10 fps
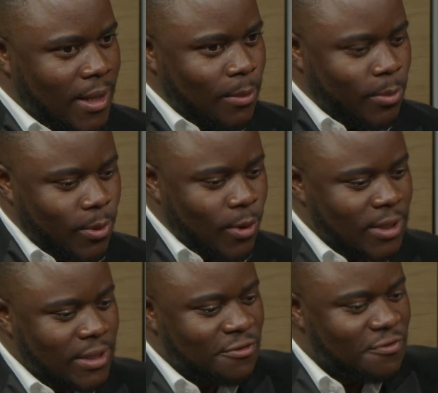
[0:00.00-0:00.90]

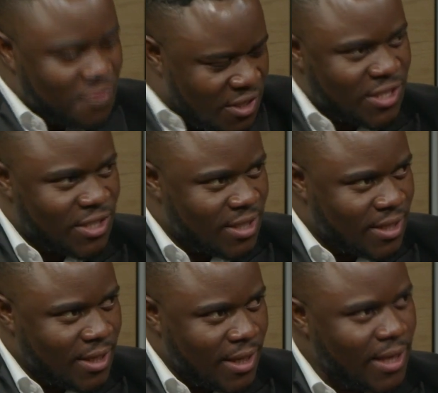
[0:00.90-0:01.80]
Because fish
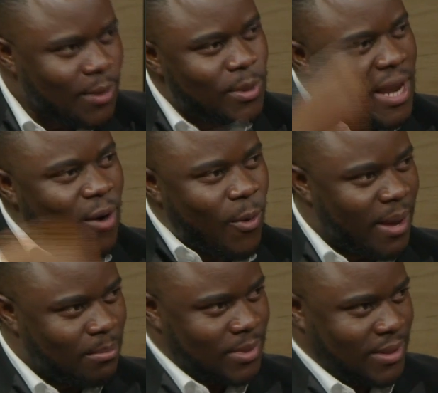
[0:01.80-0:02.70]
is good at
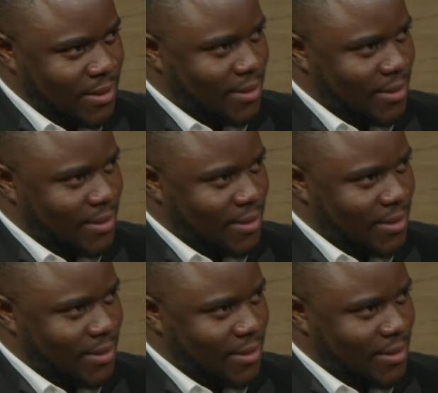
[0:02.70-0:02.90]
worms.